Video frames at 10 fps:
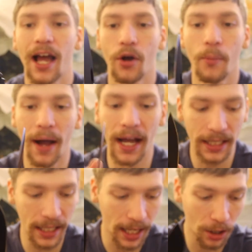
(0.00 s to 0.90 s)
I don't
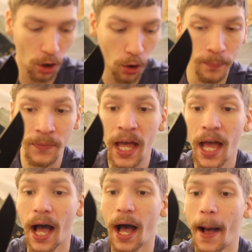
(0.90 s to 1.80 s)
mind it at all,
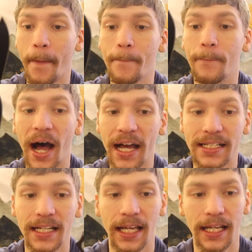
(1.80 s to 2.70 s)
um,
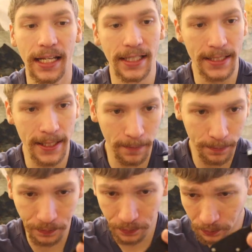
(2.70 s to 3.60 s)
but it is
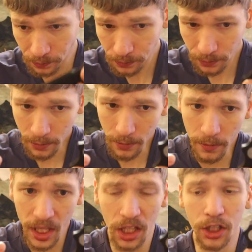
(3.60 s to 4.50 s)

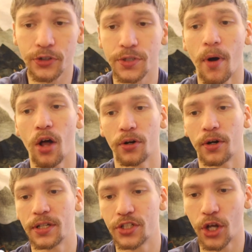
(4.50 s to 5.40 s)
a little
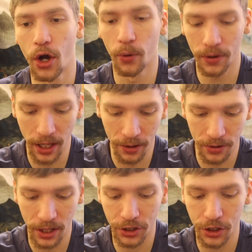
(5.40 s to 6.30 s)
smaller. So the other
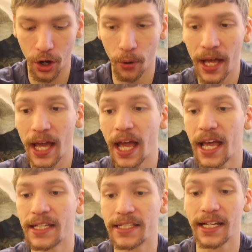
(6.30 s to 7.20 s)
thing to note
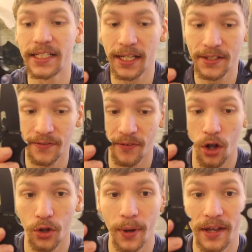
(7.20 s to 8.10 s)
is that it does
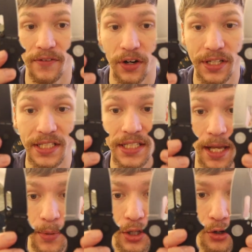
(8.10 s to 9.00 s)
follow a very
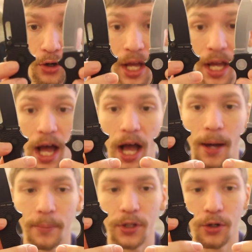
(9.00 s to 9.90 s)
similar,
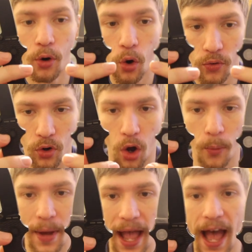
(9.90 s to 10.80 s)
um, you know,
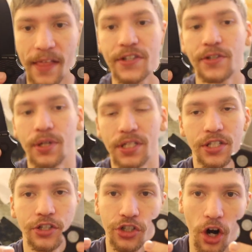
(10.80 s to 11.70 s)
overall path. So this
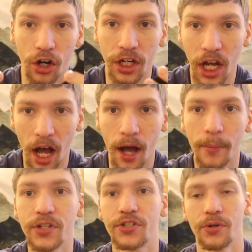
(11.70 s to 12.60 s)
is the Shark
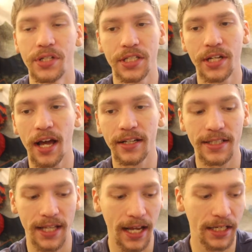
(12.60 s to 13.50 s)
Cub. So this is not
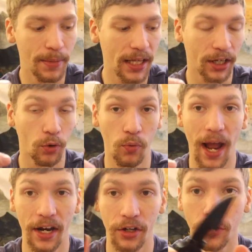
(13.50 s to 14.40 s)
designed to be like a
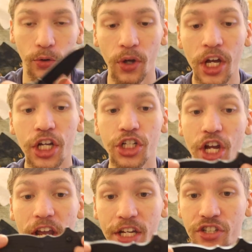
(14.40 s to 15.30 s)
radical
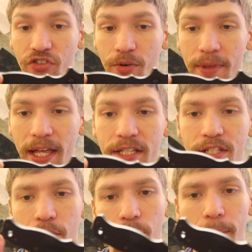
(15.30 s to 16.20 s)
change from this.
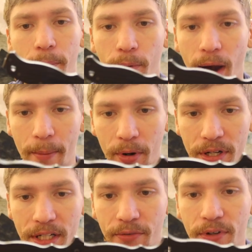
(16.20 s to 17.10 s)
The only
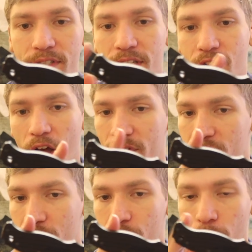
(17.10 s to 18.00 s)
primary difference is
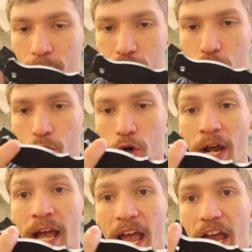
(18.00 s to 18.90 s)
obviously a little bit
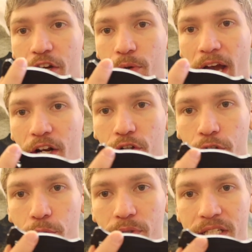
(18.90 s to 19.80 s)
shorter and you kind of
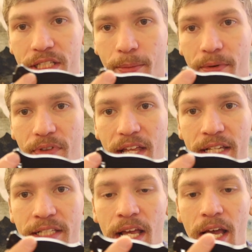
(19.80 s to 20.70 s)
lose some of
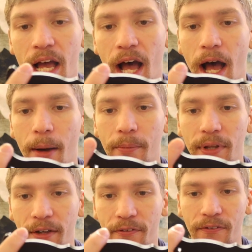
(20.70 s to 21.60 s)
this um,
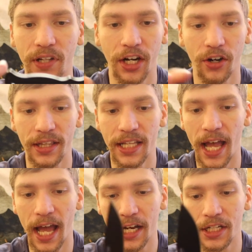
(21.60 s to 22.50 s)
like flare at
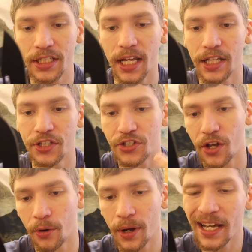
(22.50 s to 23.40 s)
the end. And
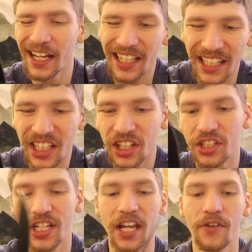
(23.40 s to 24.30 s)
so
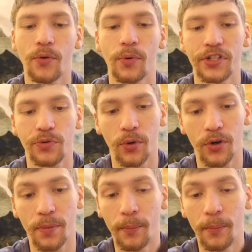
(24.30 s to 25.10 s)
take it for what it's worth.